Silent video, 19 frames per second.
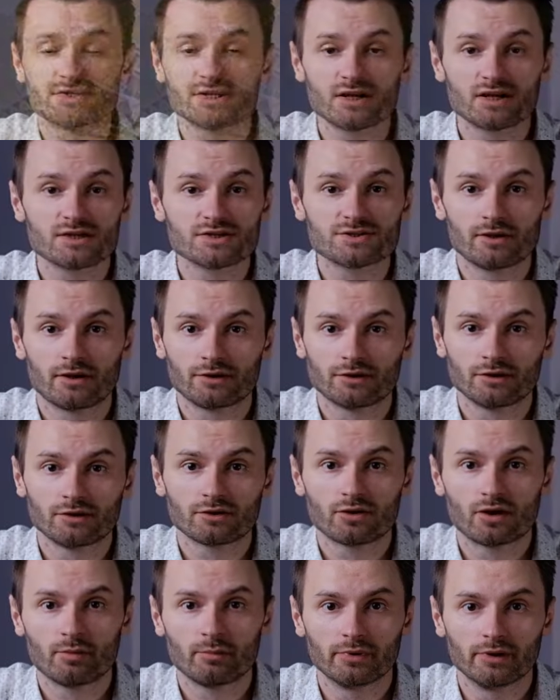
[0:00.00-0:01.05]
city started
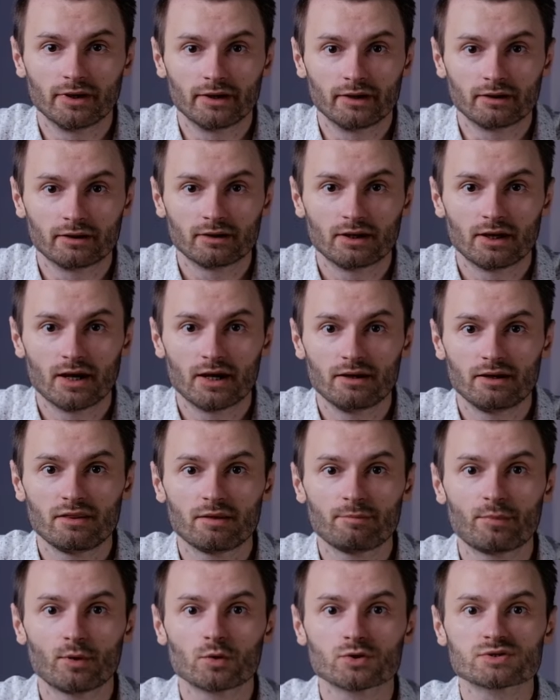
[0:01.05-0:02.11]
crumbling, and in
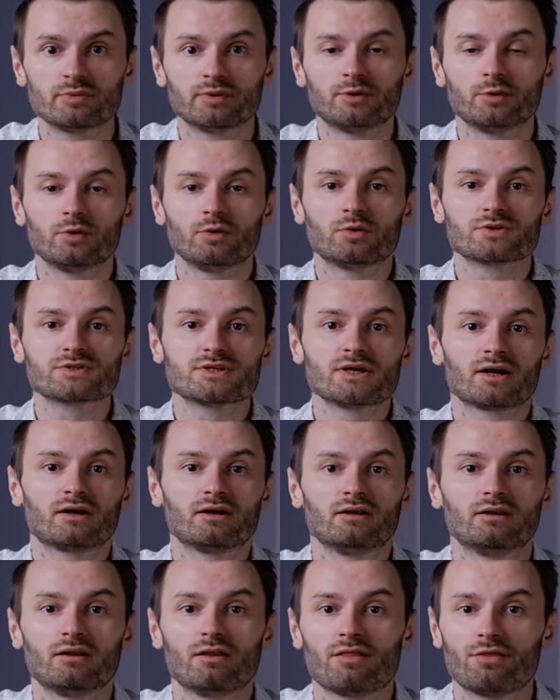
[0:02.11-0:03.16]
the pause between the
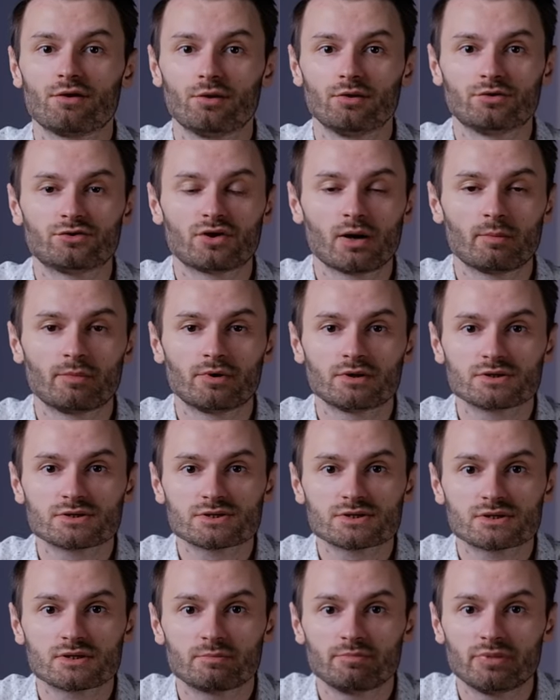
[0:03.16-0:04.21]
second and third
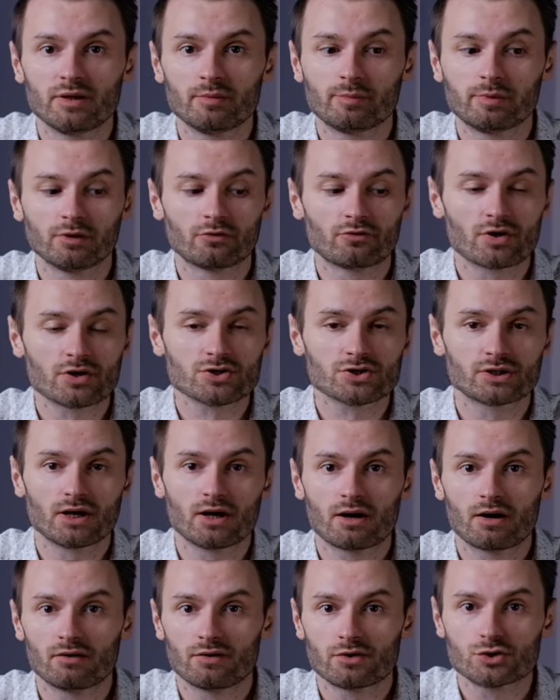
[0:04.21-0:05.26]
tremors, people rushed
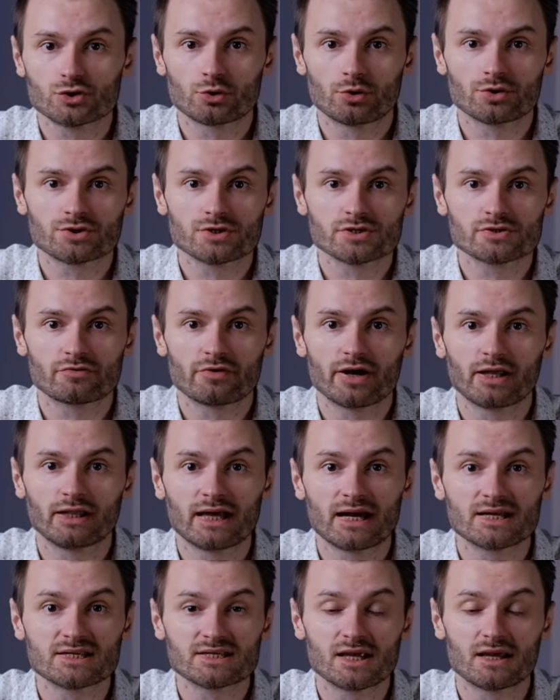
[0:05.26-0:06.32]
out of the churches
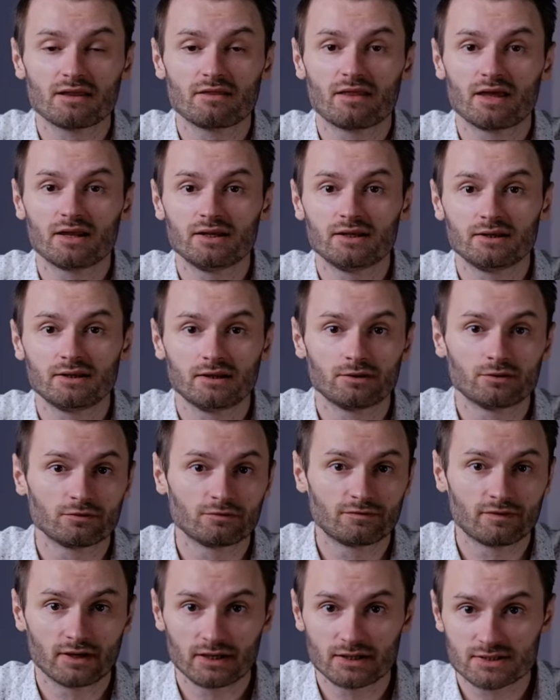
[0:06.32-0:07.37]
realizing they needed to
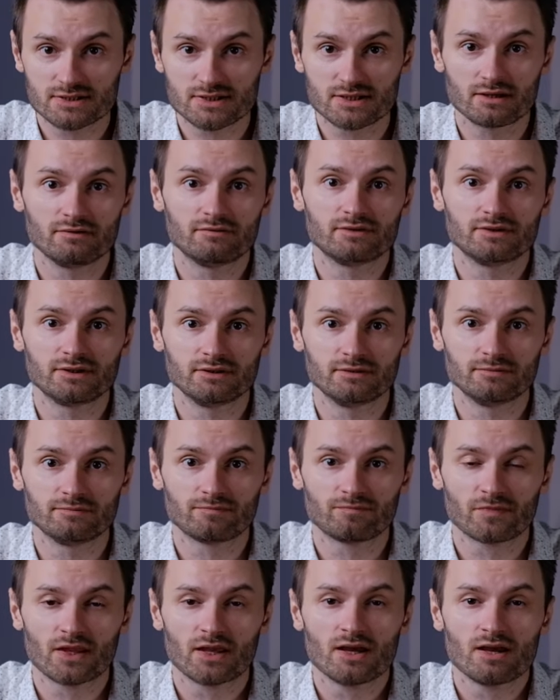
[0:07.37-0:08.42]
find safety.
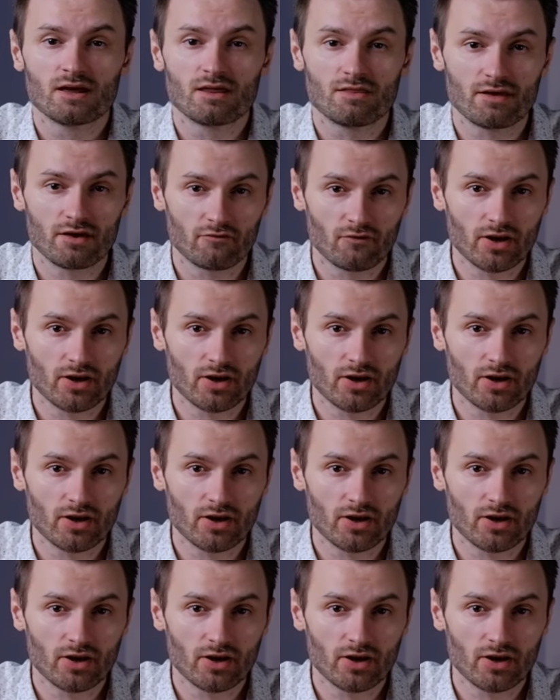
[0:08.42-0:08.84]
They